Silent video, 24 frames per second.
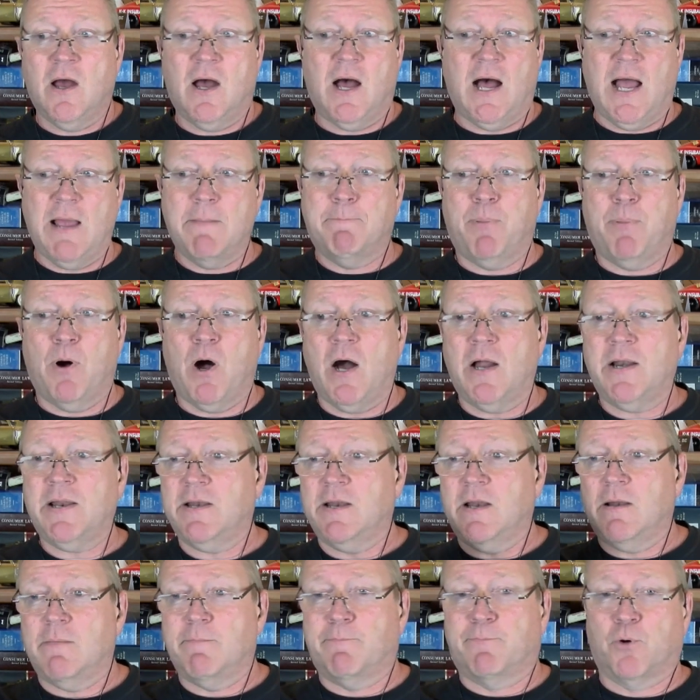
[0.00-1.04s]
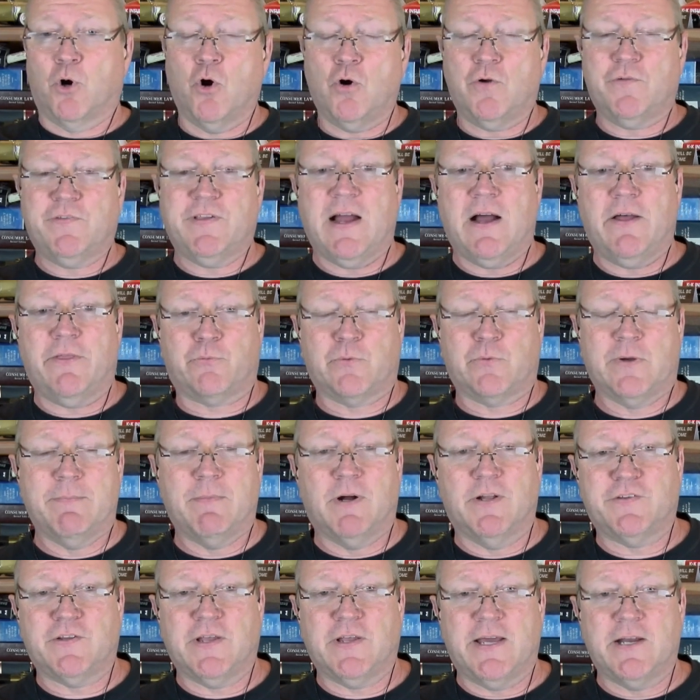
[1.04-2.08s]
I bought it and it broke down 3
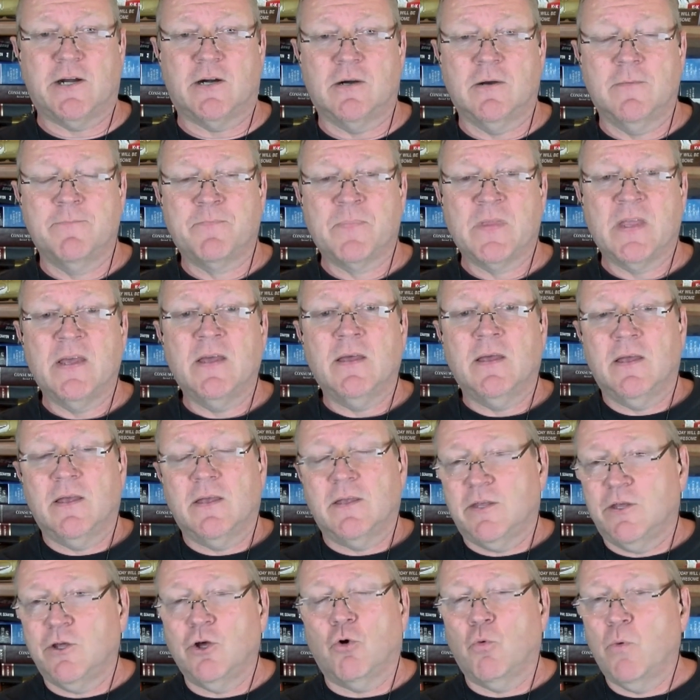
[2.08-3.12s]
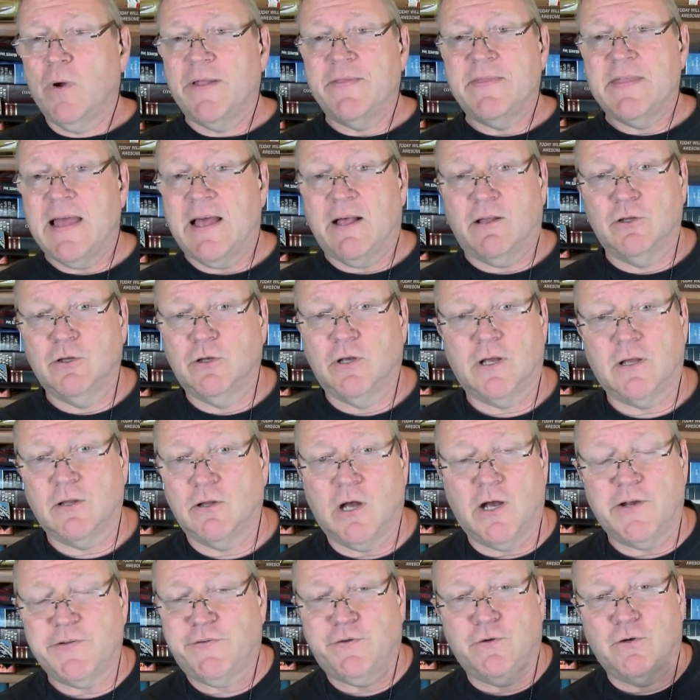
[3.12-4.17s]
months later, you'll win that
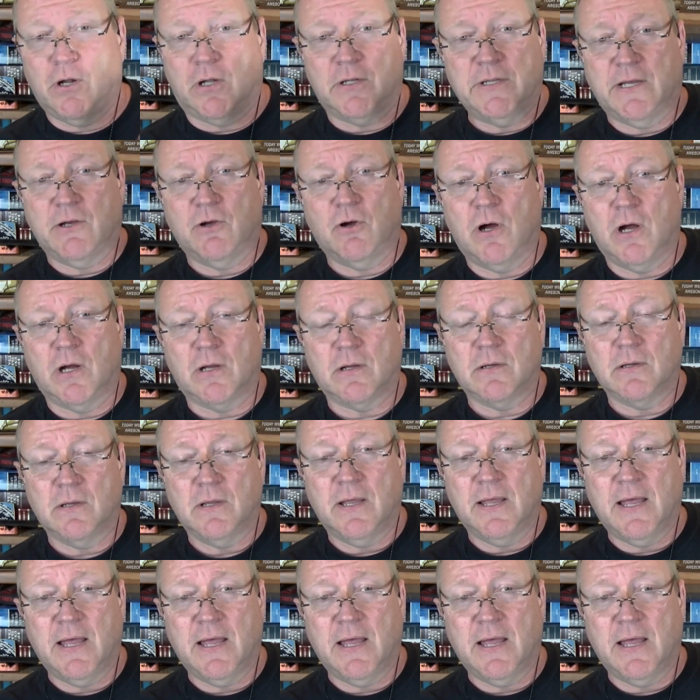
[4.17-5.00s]
lawsuit all day long.